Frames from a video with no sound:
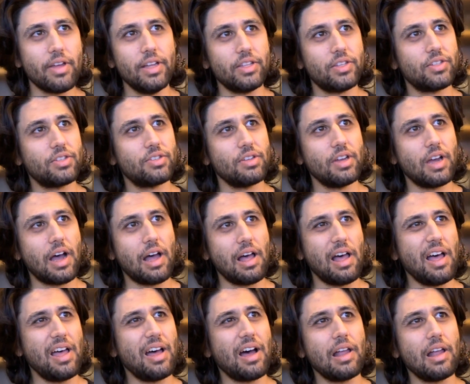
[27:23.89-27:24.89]
It's I,
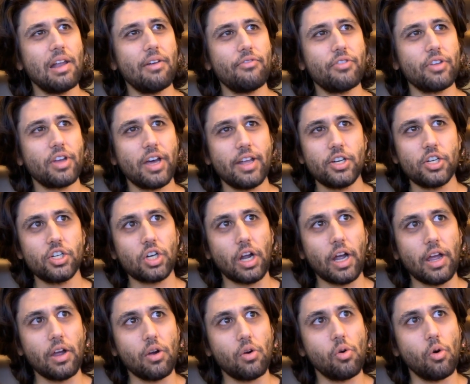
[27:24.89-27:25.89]
I love the kind of
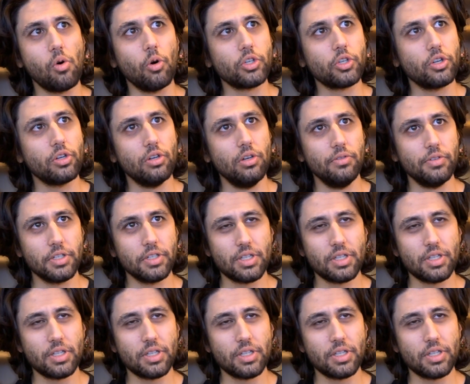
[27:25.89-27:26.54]
Shire horse hooves.